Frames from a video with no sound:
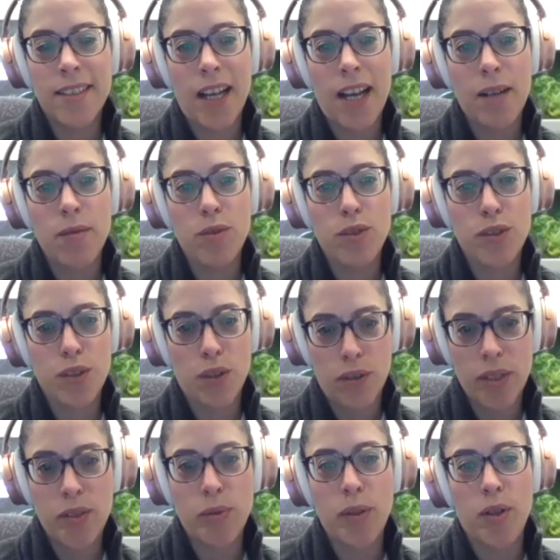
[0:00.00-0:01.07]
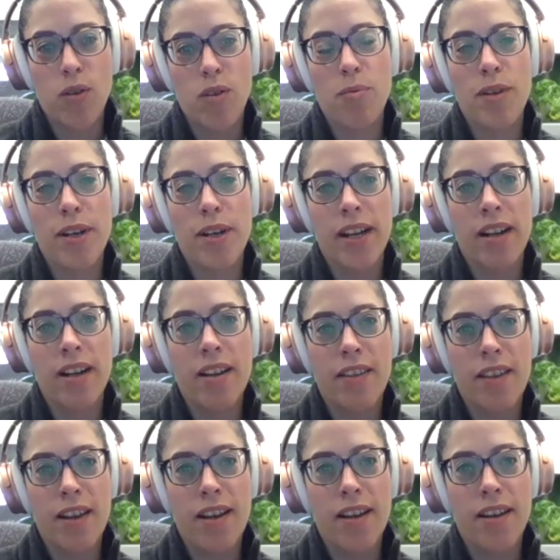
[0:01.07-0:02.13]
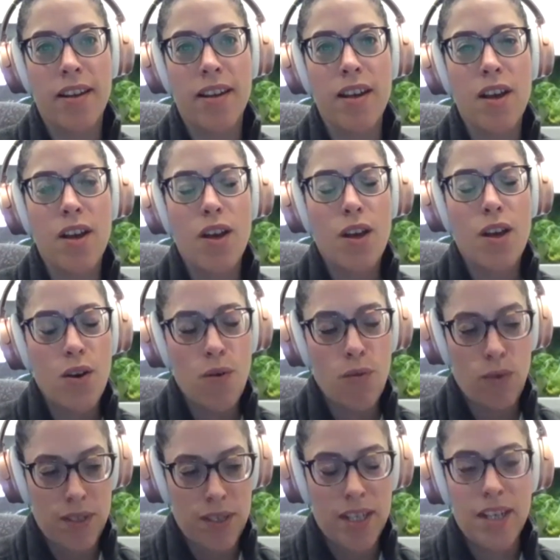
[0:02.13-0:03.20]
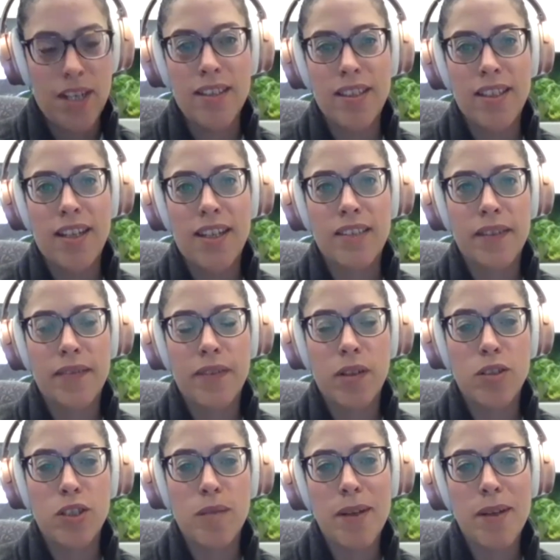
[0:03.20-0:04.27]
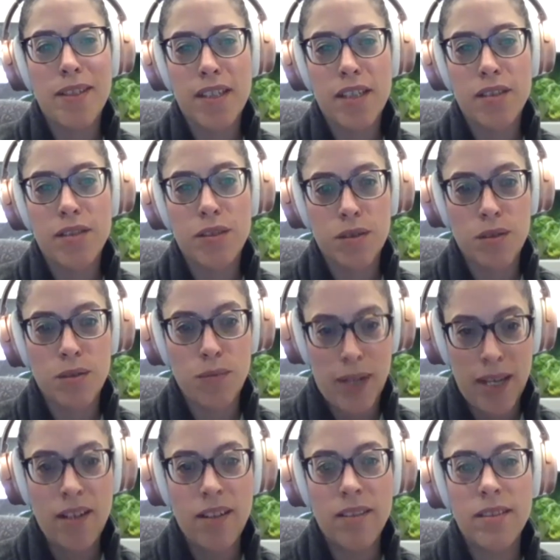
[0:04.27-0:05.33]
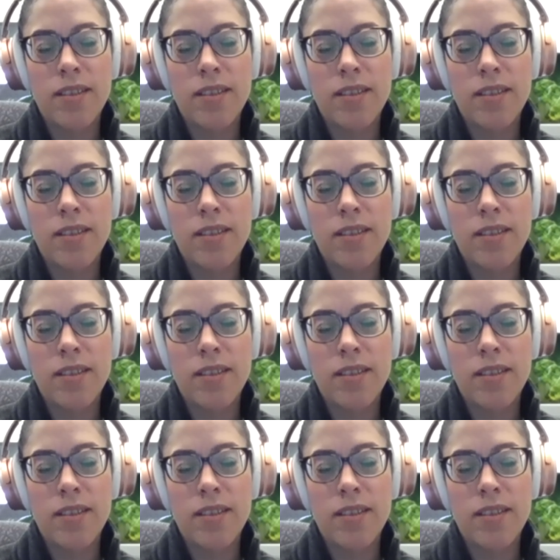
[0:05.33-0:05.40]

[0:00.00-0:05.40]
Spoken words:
I was going to incorporate, and then once I got the Activate Fellowship, I decided to wait.